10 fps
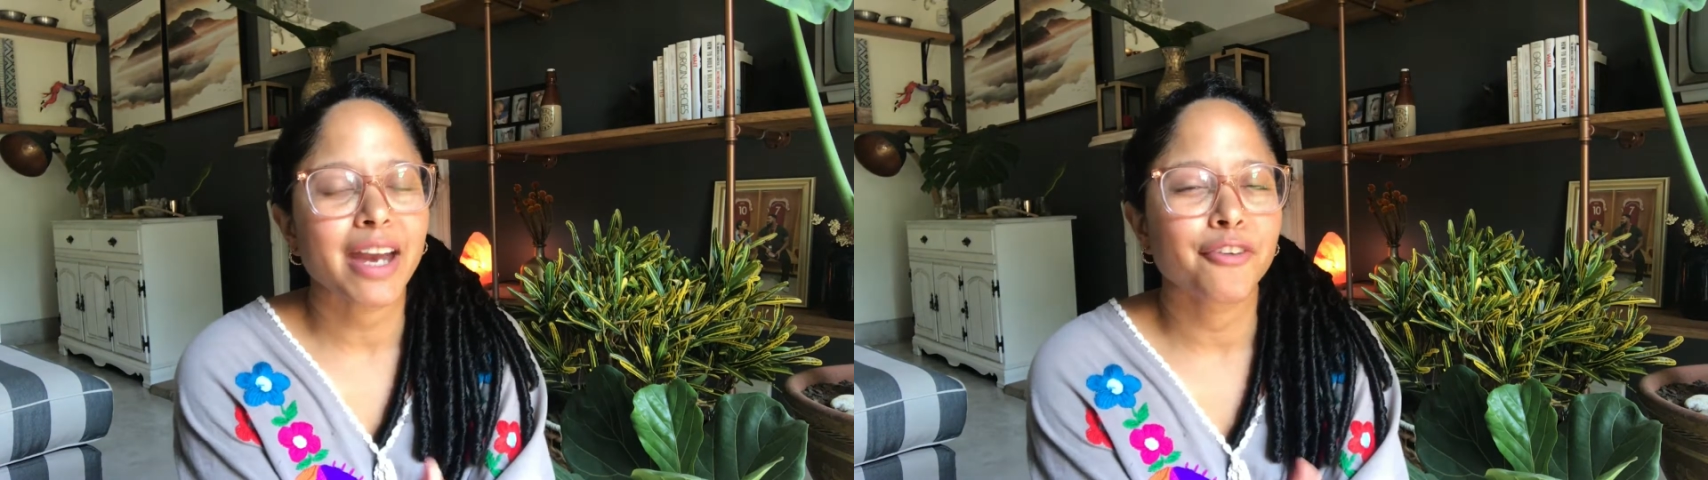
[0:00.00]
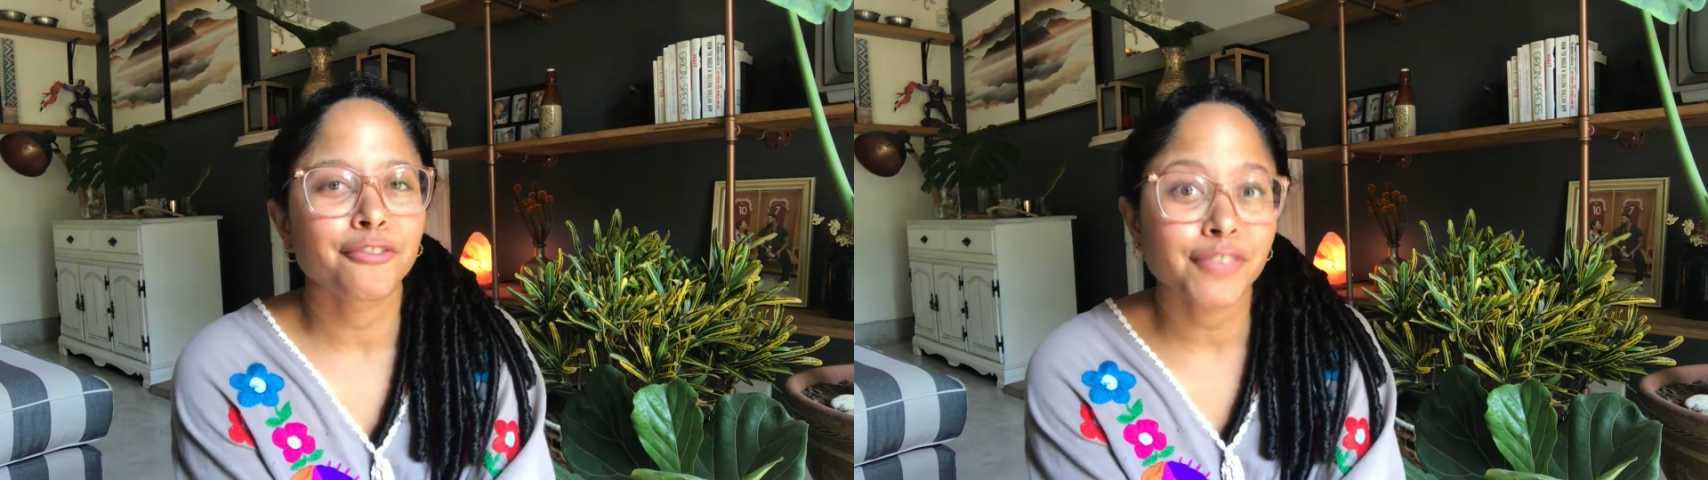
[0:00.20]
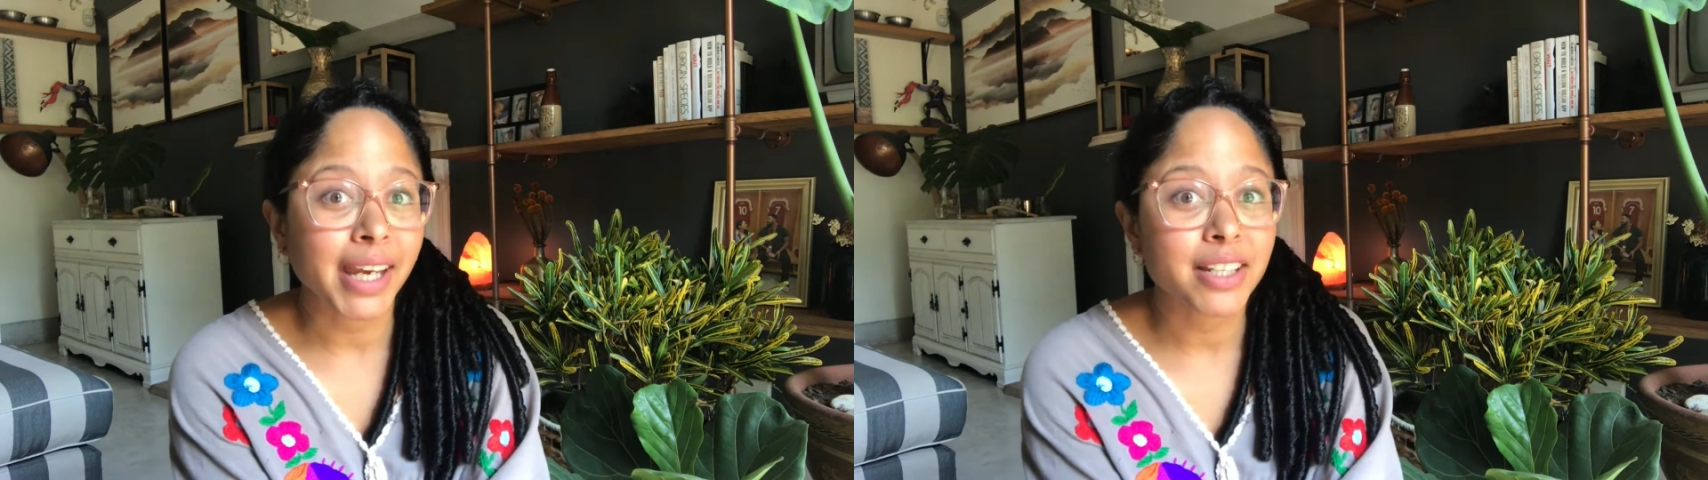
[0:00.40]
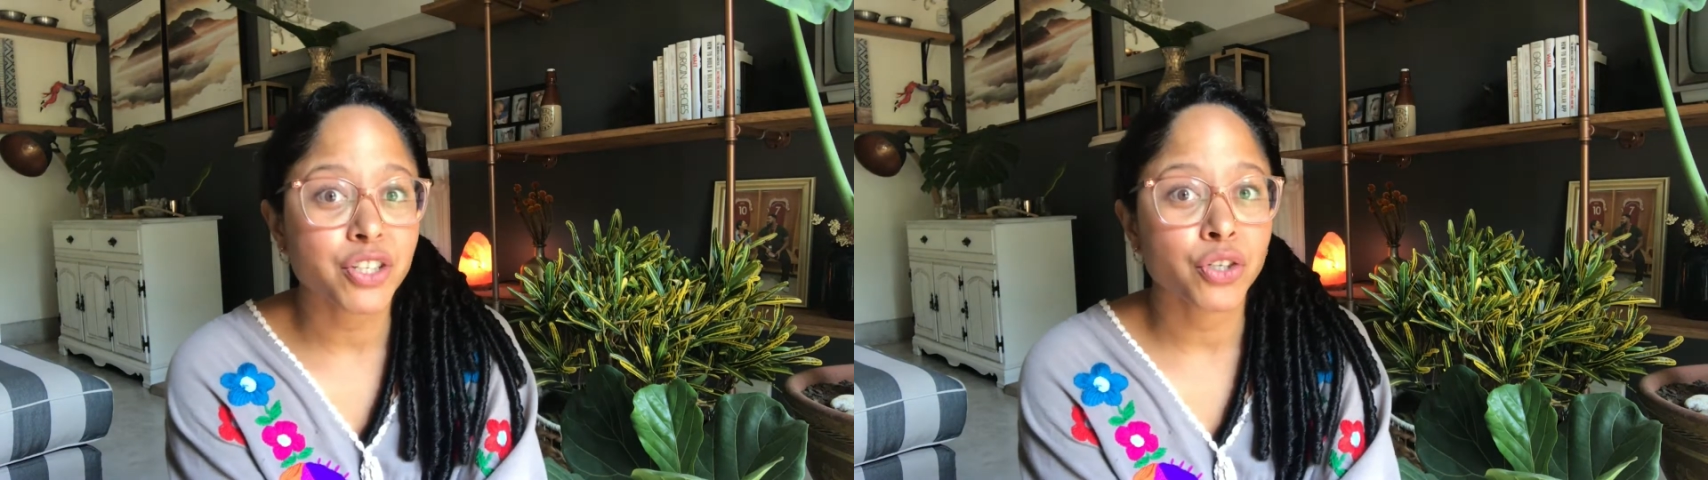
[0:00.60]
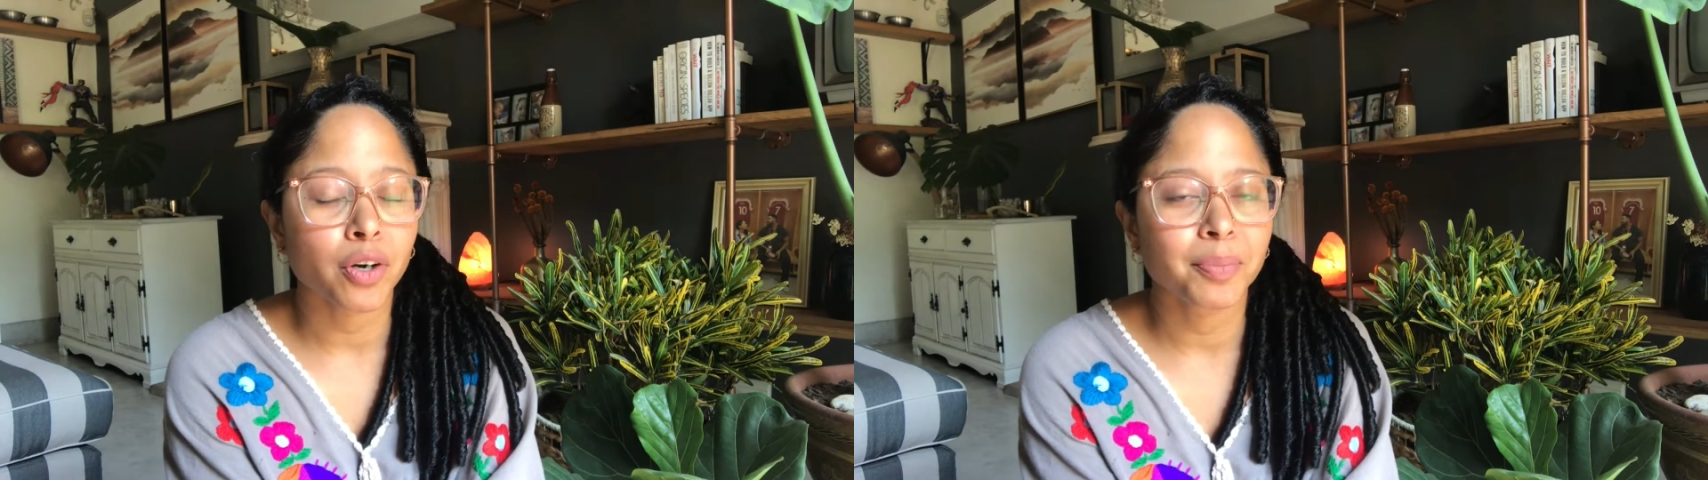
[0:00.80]
affect
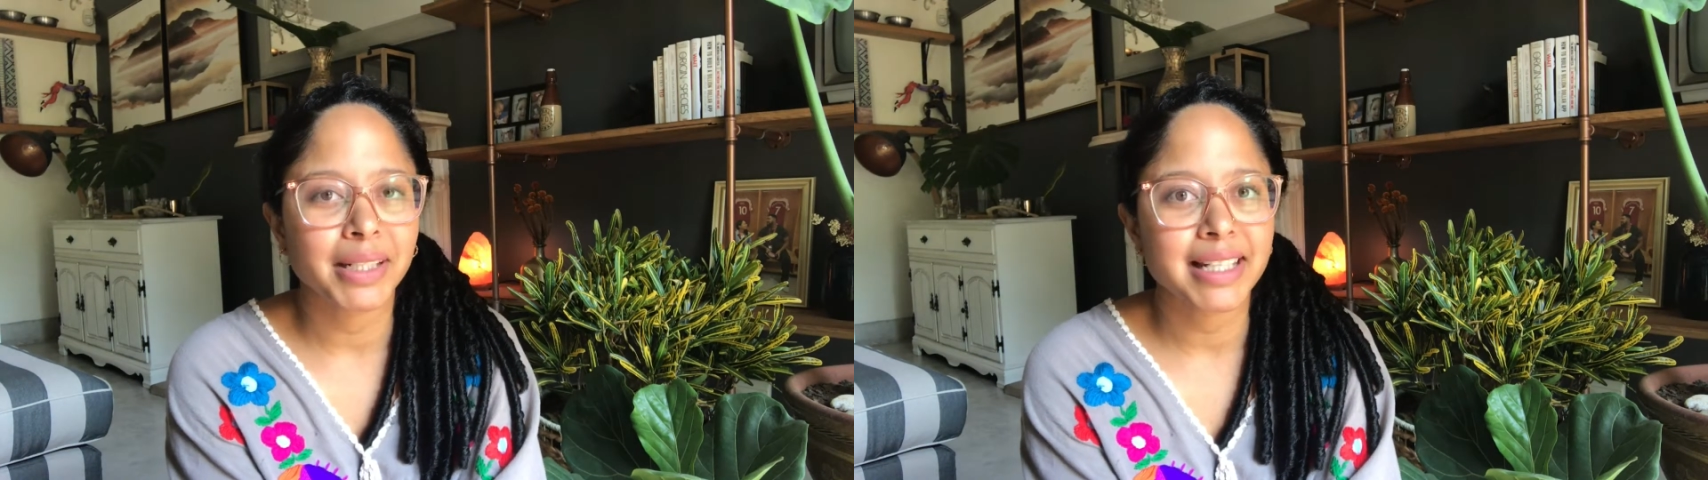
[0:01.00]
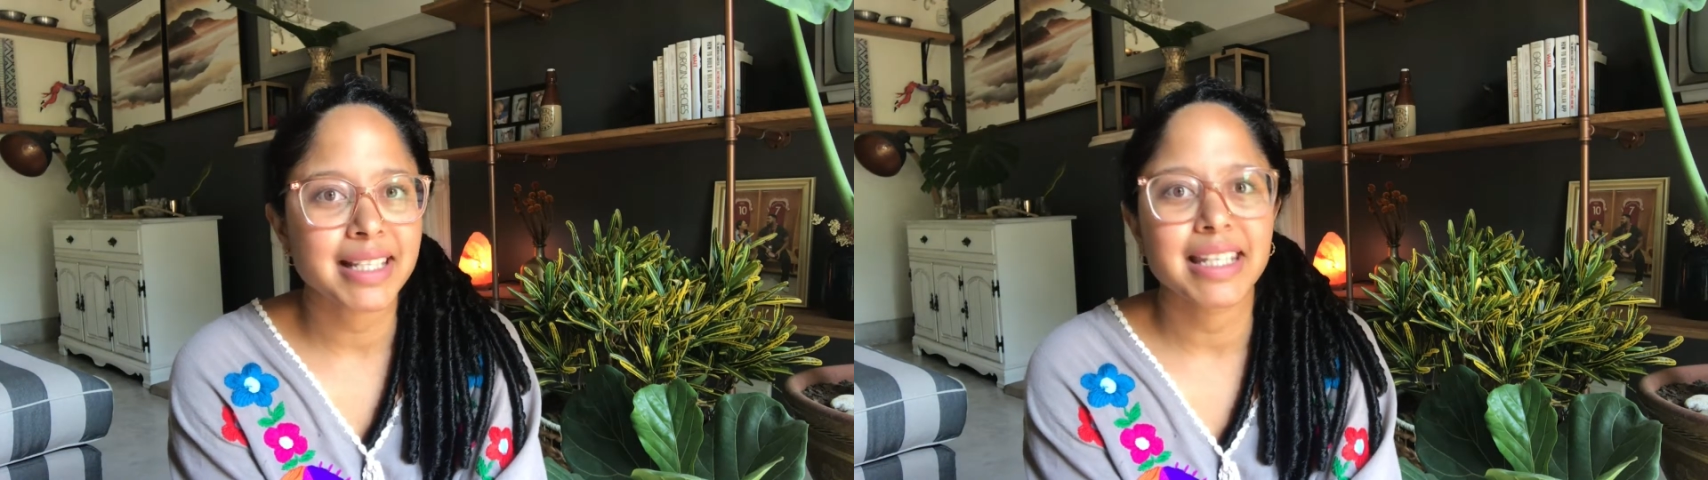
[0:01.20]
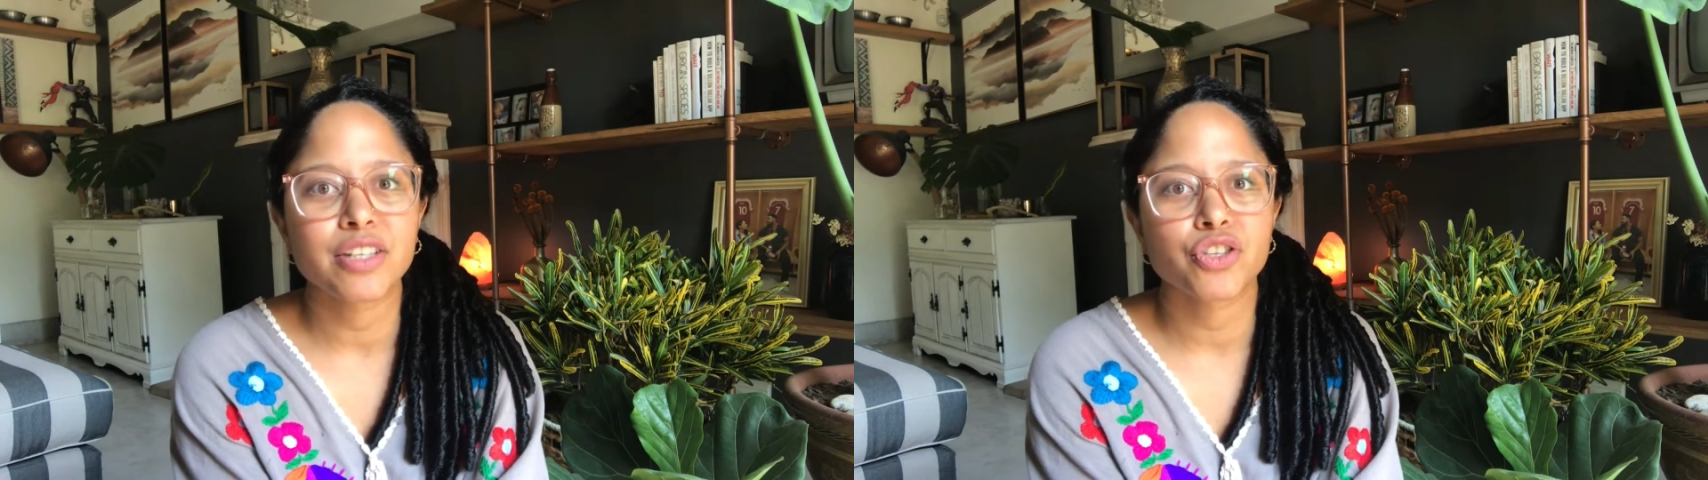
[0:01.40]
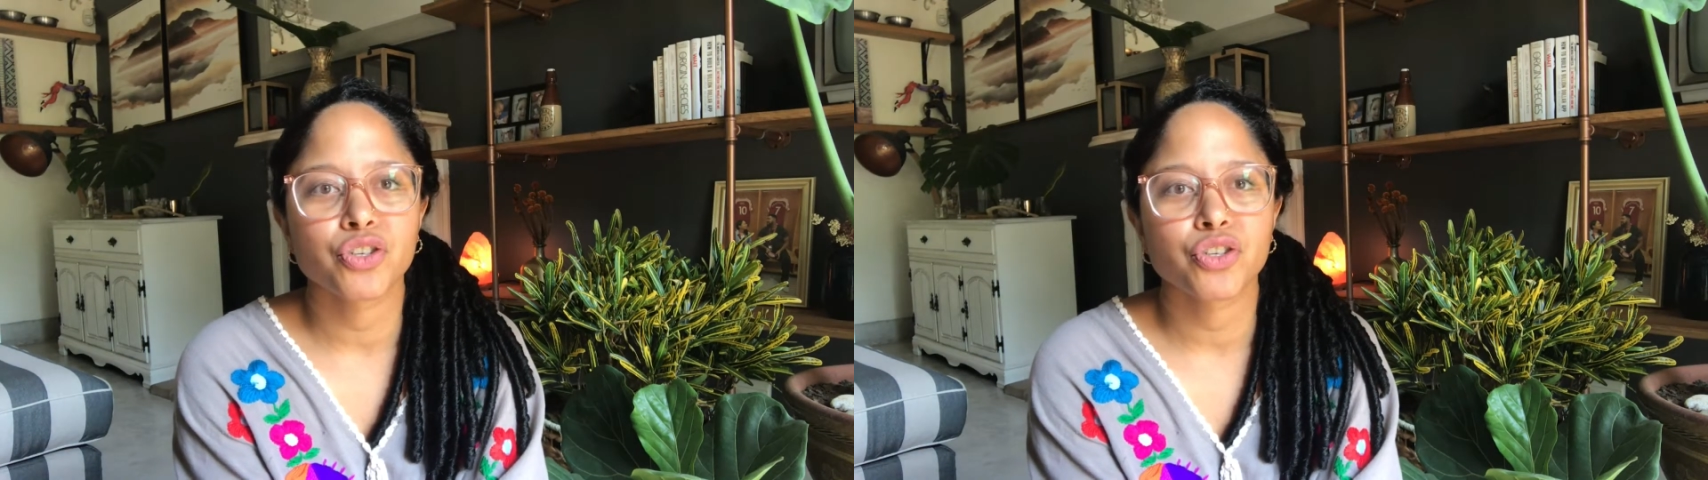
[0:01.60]
your ability